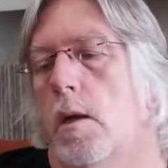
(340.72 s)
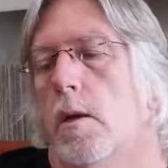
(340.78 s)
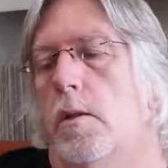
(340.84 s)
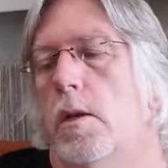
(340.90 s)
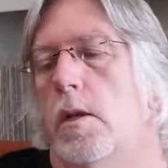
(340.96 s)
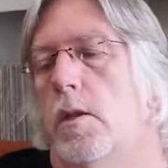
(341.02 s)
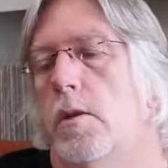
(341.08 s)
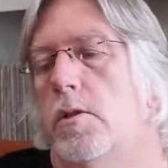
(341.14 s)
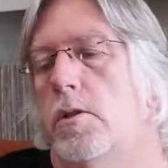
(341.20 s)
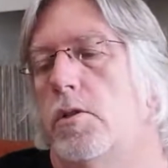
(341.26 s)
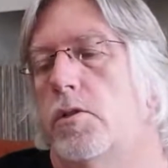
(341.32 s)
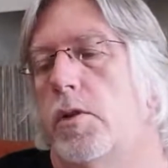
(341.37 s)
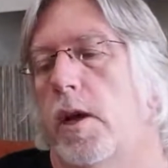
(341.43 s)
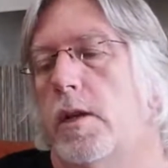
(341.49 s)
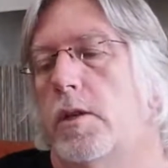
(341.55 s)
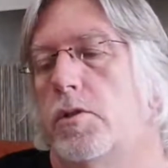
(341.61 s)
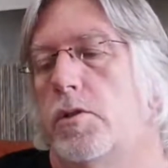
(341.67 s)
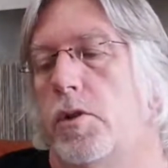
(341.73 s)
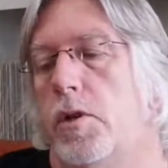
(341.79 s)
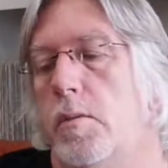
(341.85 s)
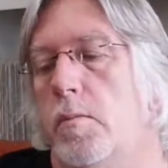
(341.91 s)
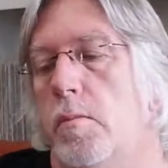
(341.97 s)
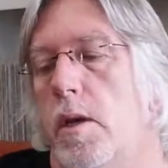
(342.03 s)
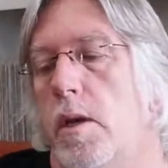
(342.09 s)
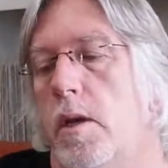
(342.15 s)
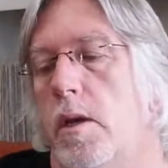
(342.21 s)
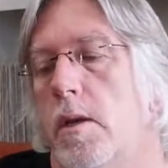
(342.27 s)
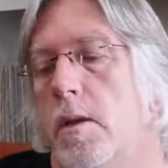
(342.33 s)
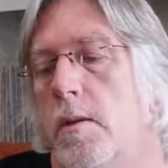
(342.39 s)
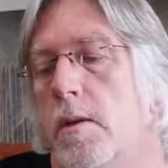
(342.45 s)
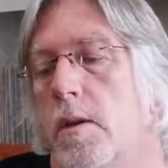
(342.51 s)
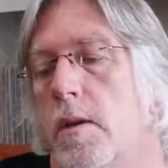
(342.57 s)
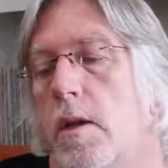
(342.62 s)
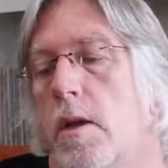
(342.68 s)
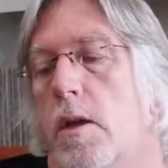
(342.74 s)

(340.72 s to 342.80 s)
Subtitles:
Then there's a track, Dream Mare,